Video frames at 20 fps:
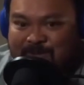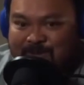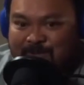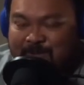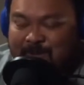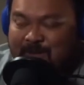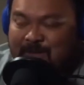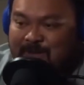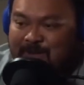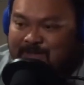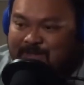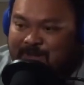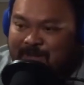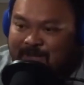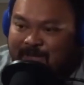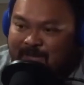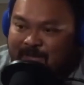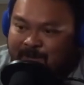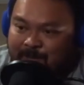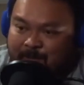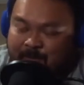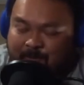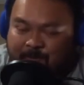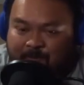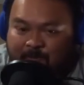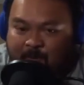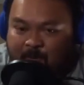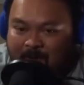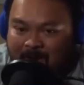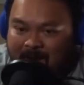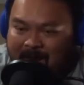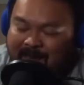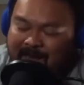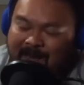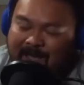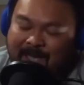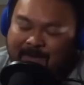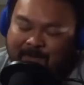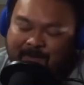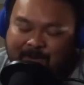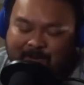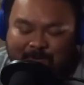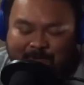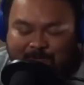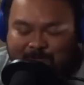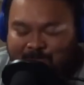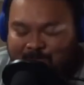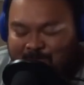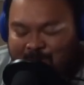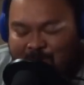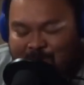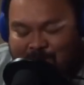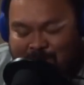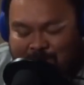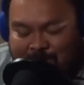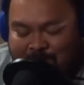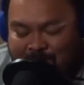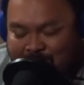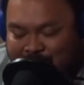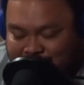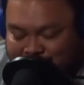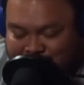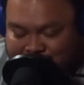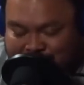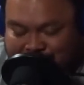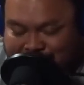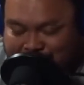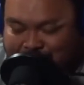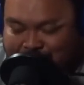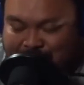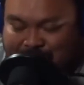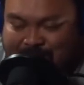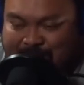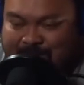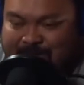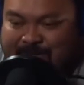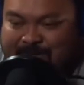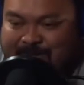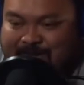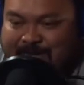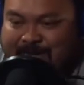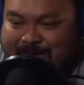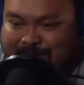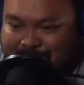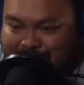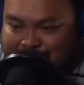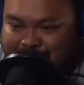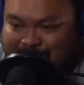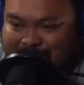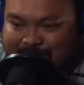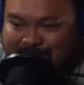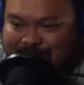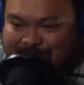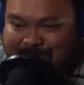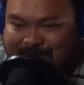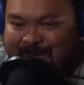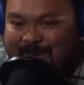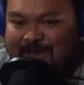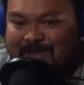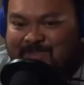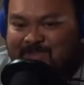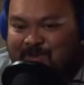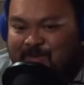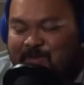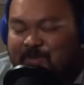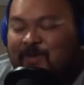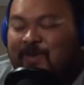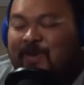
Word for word: because beforehand, I'm like, okay, Mariner's just being a dick because she has no